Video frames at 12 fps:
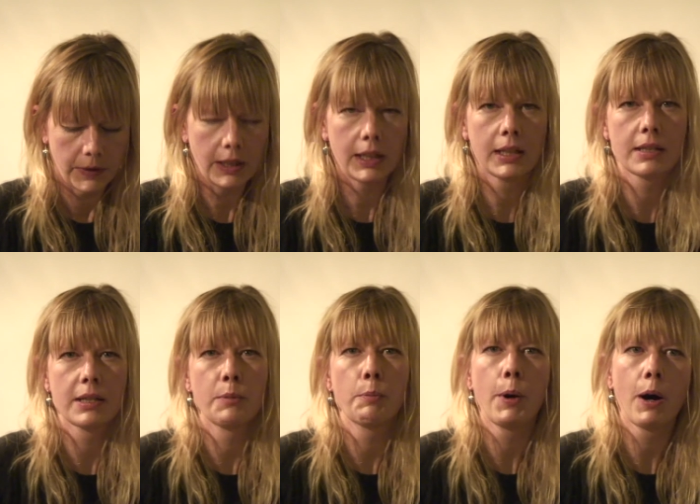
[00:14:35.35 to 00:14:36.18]
It is
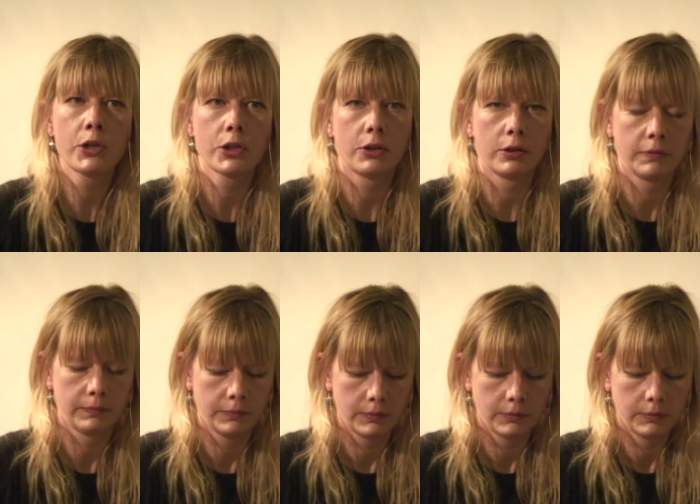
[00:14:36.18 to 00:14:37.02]
impartial,
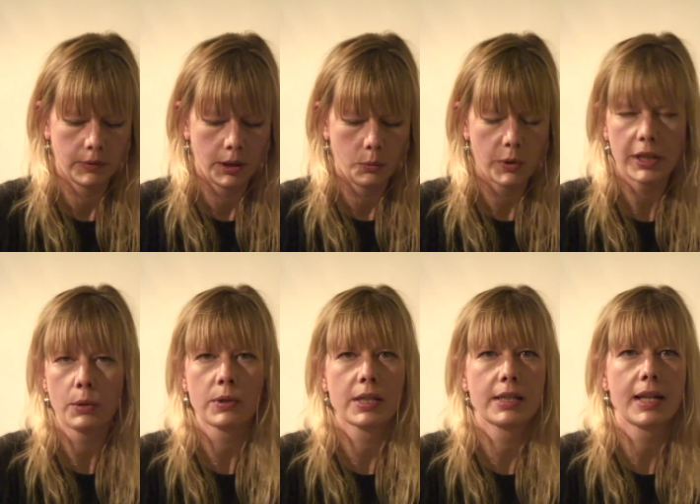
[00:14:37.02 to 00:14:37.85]

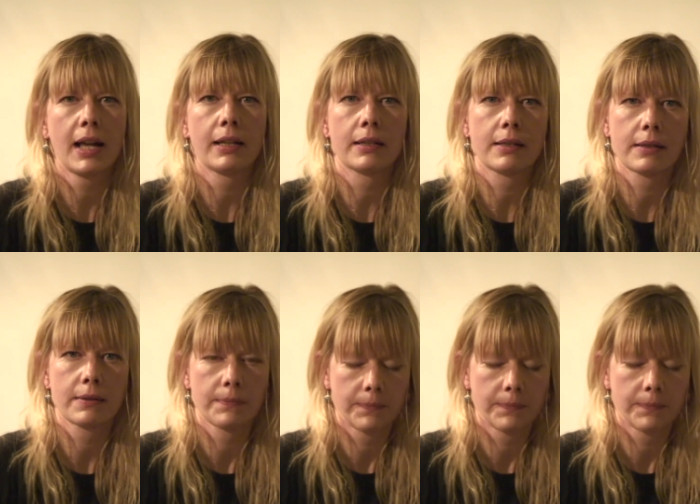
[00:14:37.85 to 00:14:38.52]
without status.